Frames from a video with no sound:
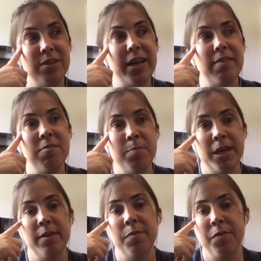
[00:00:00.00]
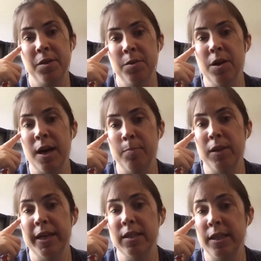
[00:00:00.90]
I've made a few
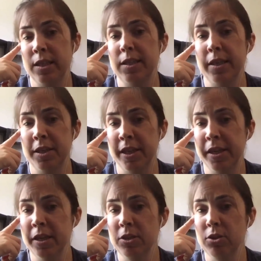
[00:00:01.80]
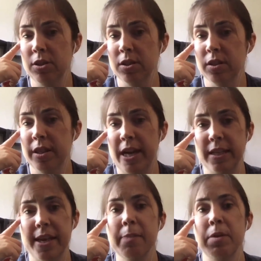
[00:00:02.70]
complex interiors that
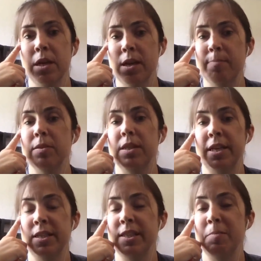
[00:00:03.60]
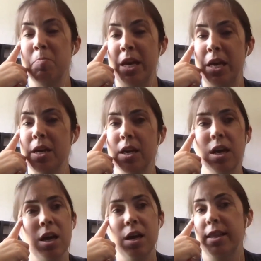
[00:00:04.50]
take me a couple days to make.
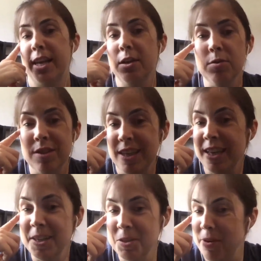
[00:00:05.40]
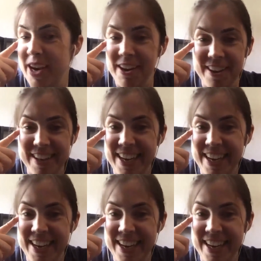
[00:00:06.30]
They don't sell as well.